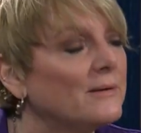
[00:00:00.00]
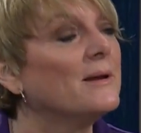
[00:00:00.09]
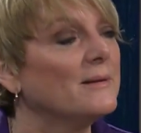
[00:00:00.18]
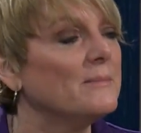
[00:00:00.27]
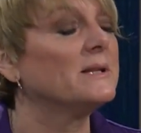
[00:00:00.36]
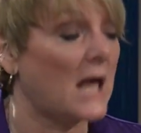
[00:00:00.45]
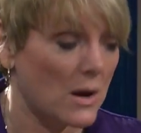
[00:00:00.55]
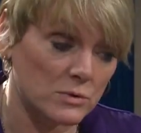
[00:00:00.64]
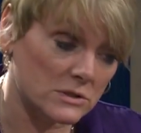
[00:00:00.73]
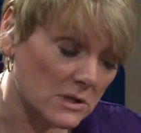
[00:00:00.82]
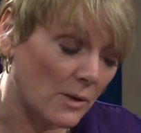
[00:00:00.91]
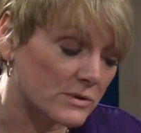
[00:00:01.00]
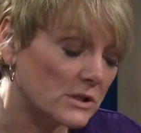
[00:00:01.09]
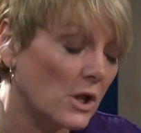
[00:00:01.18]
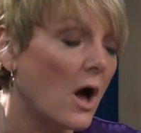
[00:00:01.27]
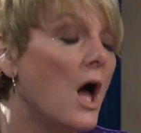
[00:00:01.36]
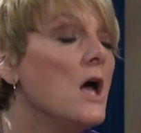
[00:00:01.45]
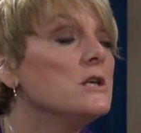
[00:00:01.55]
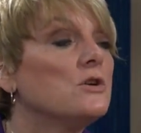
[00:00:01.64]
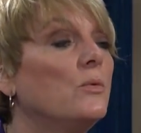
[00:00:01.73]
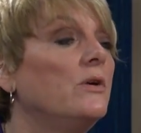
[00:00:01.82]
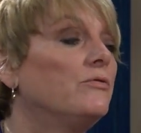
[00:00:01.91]
And then, but that was the law.
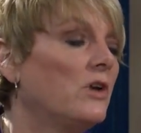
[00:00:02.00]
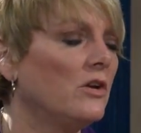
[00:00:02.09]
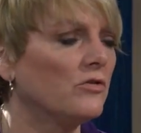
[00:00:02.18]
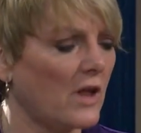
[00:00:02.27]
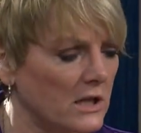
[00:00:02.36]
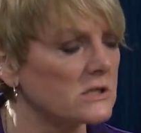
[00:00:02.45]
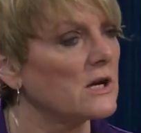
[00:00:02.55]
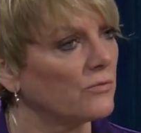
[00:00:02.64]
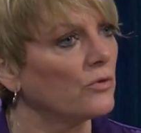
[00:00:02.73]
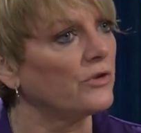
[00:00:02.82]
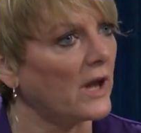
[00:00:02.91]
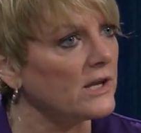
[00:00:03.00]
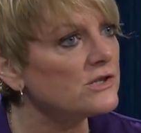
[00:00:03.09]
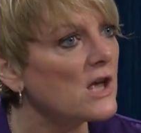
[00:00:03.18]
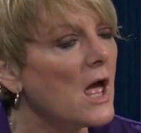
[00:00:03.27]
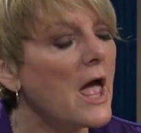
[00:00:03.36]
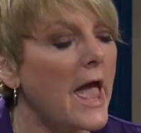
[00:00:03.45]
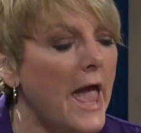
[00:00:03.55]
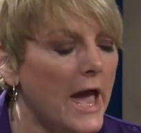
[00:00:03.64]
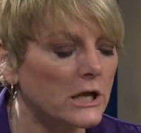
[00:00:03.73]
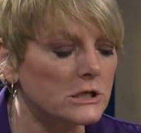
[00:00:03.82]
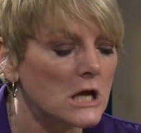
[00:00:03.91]
So we've changed that in several states.
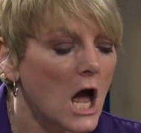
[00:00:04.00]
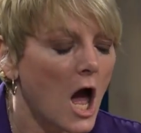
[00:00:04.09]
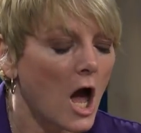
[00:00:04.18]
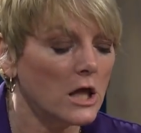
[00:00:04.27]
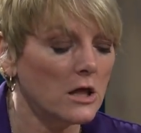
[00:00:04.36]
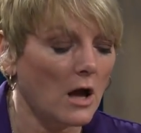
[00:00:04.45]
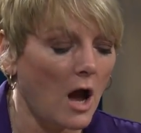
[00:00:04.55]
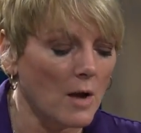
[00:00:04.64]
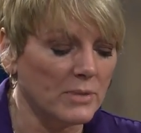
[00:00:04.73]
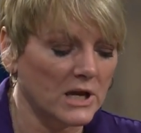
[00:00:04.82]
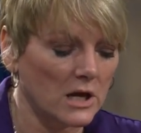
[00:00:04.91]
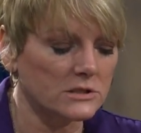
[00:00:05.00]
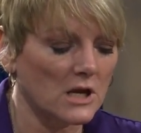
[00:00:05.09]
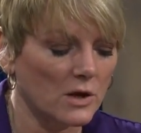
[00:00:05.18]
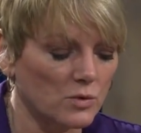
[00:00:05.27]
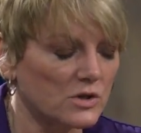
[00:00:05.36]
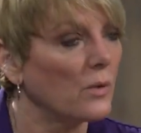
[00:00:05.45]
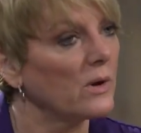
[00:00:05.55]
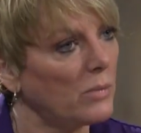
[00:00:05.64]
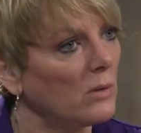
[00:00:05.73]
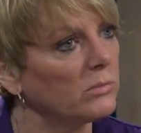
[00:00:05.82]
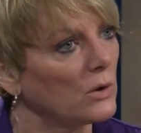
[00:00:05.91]
Yeah. And because I was
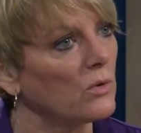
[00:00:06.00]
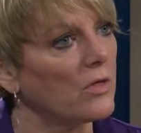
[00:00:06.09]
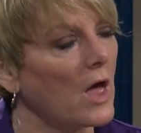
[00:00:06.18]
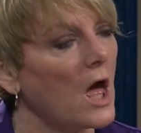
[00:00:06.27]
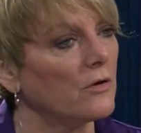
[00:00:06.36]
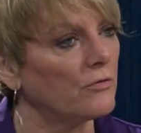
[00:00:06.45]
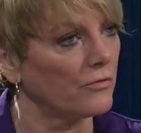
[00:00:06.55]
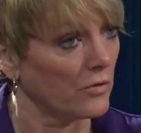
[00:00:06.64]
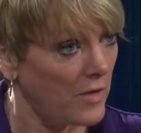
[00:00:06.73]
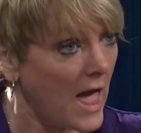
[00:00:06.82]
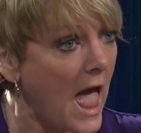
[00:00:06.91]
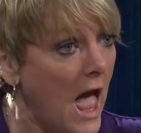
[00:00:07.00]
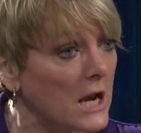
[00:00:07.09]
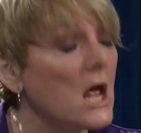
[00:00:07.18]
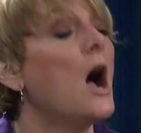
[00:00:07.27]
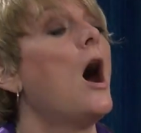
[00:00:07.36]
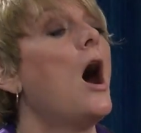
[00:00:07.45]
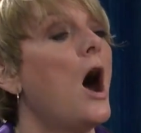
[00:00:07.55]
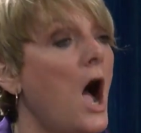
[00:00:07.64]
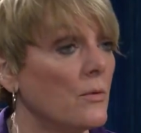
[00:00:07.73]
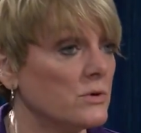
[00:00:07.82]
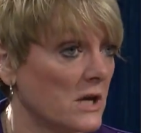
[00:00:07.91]
going public with that for that,
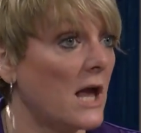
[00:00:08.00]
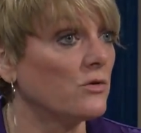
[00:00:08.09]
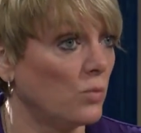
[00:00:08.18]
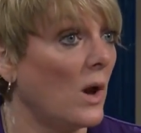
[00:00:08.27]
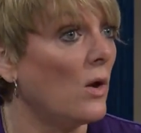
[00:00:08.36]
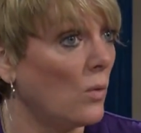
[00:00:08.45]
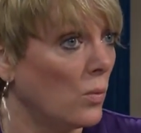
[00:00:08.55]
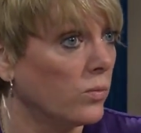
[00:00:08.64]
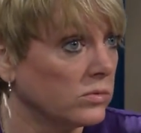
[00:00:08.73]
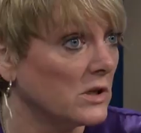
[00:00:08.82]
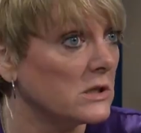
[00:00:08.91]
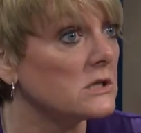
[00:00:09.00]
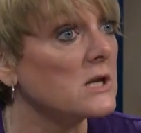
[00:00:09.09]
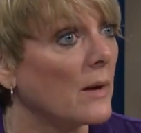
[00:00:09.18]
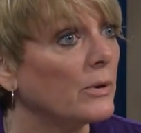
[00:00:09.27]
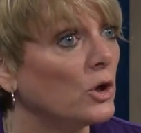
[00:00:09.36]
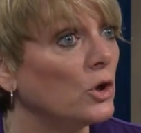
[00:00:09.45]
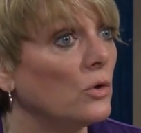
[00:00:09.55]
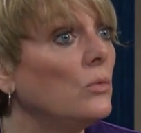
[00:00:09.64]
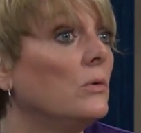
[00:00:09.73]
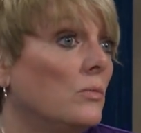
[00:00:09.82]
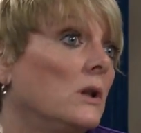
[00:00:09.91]
I was asked, well, did this happen to
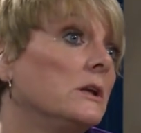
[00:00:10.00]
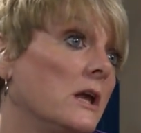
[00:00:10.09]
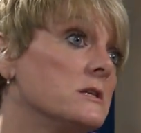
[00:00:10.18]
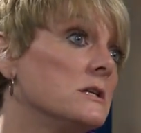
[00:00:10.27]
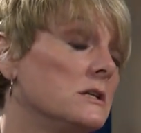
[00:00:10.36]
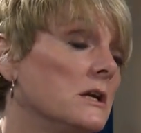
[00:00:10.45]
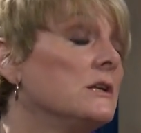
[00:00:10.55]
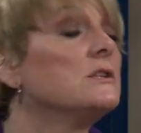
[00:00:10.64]
you? And well, yes, it did.